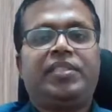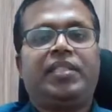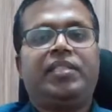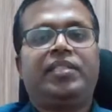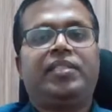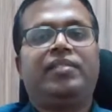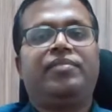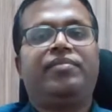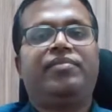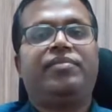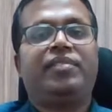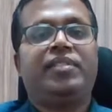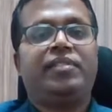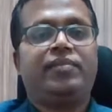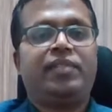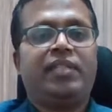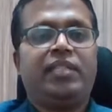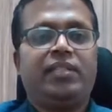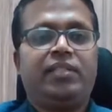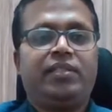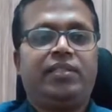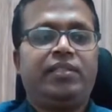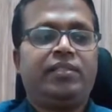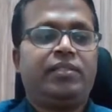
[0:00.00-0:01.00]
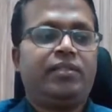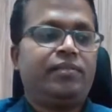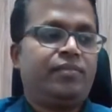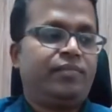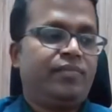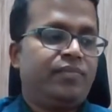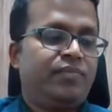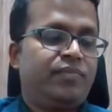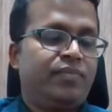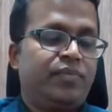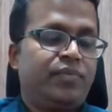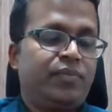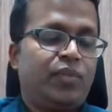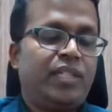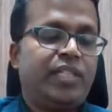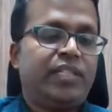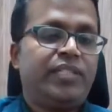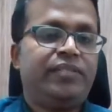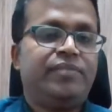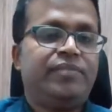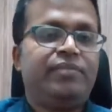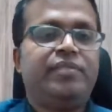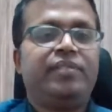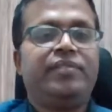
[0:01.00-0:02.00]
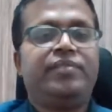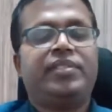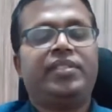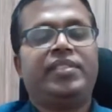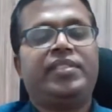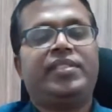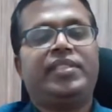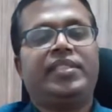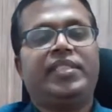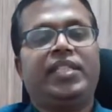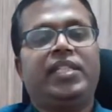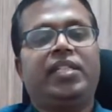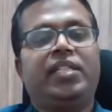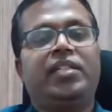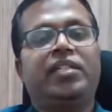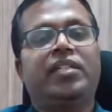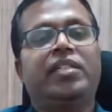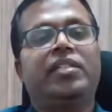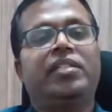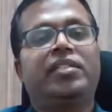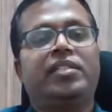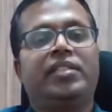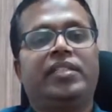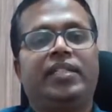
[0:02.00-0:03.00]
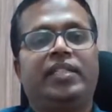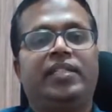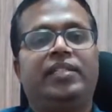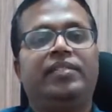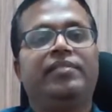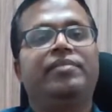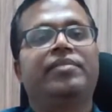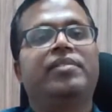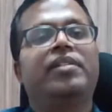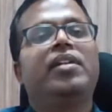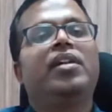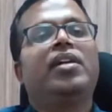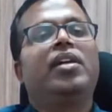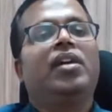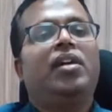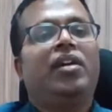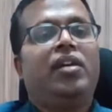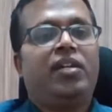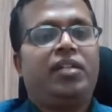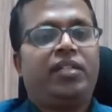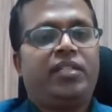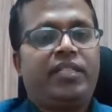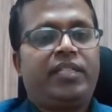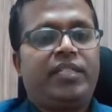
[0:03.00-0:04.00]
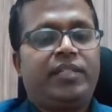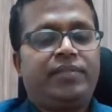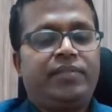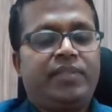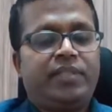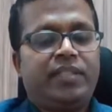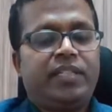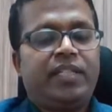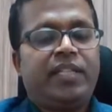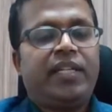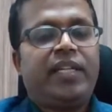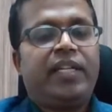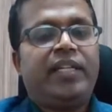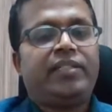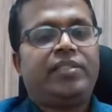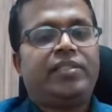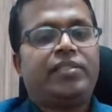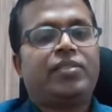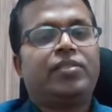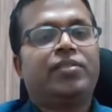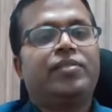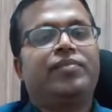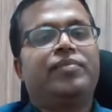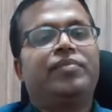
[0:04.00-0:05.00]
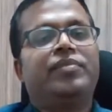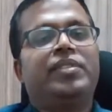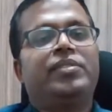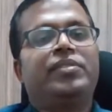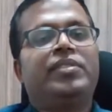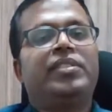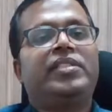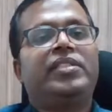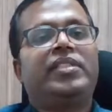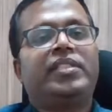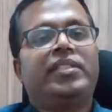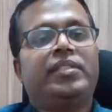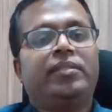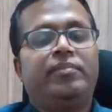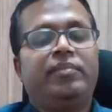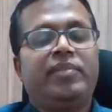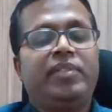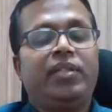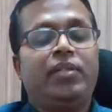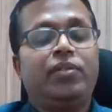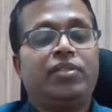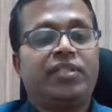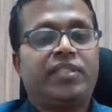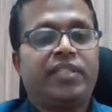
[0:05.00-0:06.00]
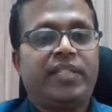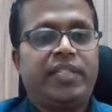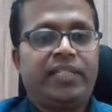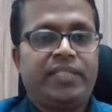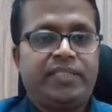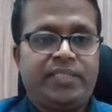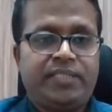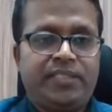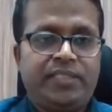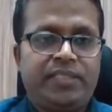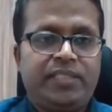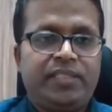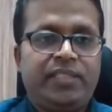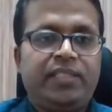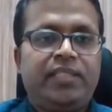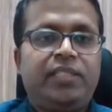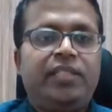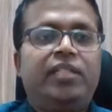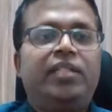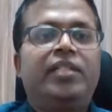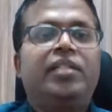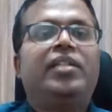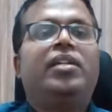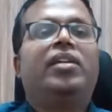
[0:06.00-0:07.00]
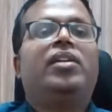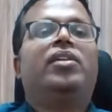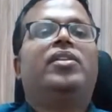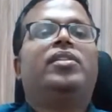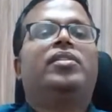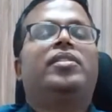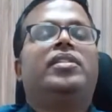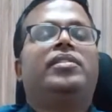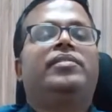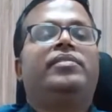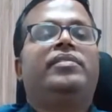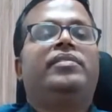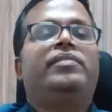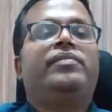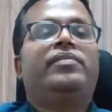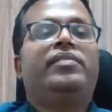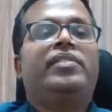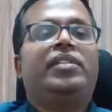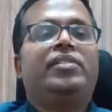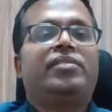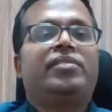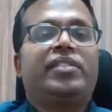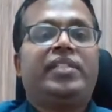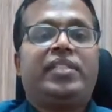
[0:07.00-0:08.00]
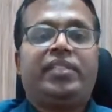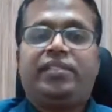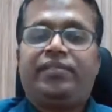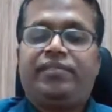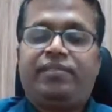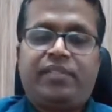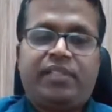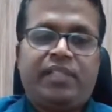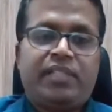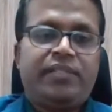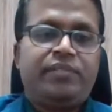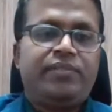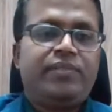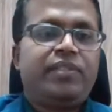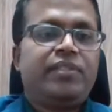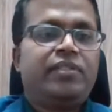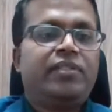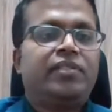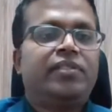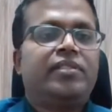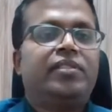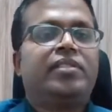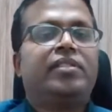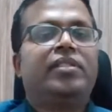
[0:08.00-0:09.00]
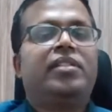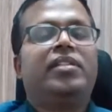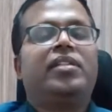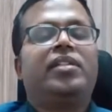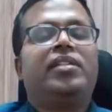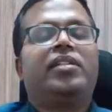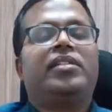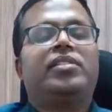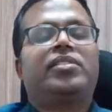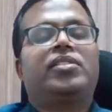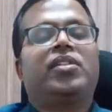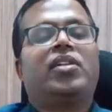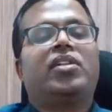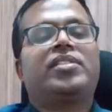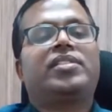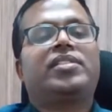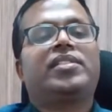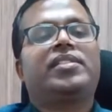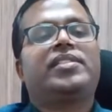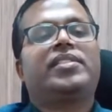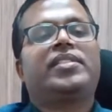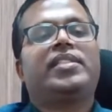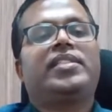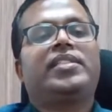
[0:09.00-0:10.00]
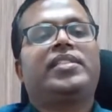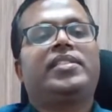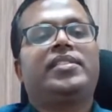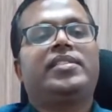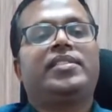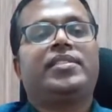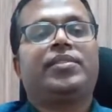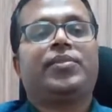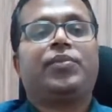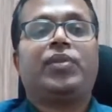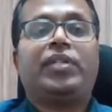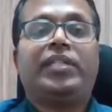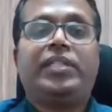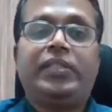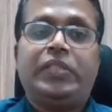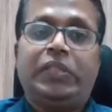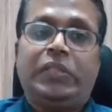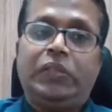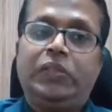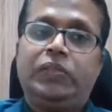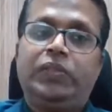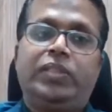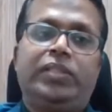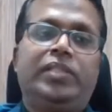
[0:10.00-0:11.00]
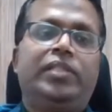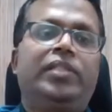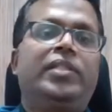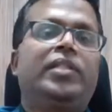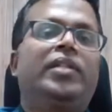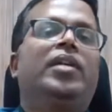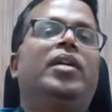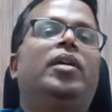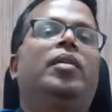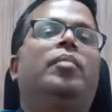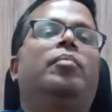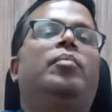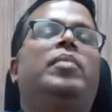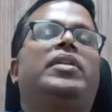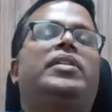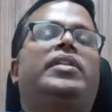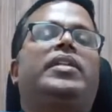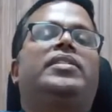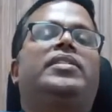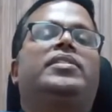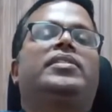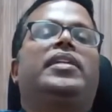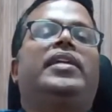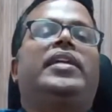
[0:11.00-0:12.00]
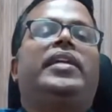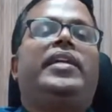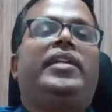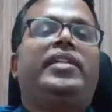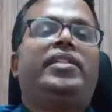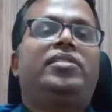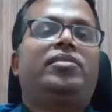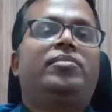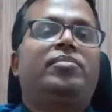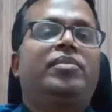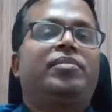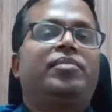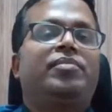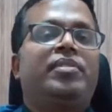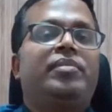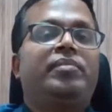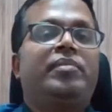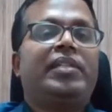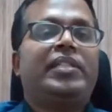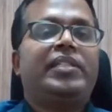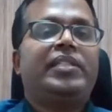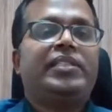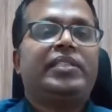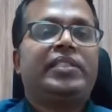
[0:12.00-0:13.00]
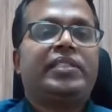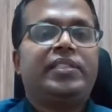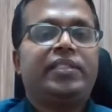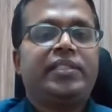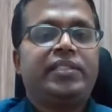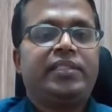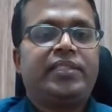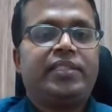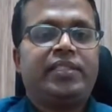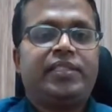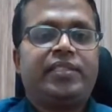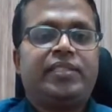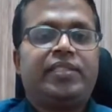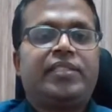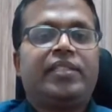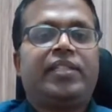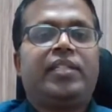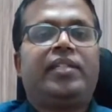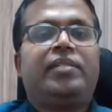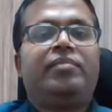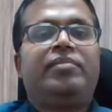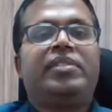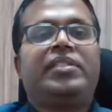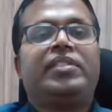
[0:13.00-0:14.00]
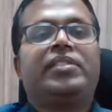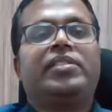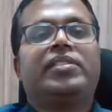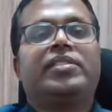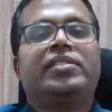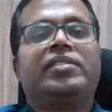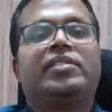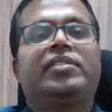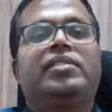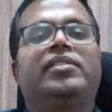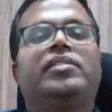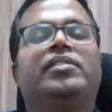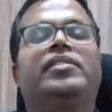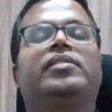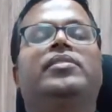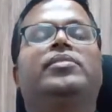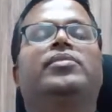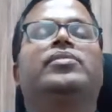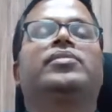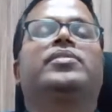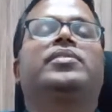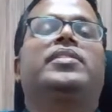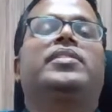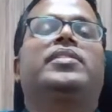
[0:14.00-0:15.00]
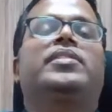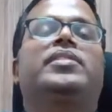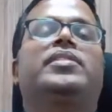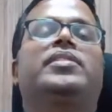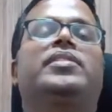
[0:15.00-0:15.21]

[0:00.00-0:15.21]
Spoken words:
the female, the wife, if she is younger enough or having a age group between below 30 or even below 35, the success rate is quite good. But as the age of the female increases, because the oocytes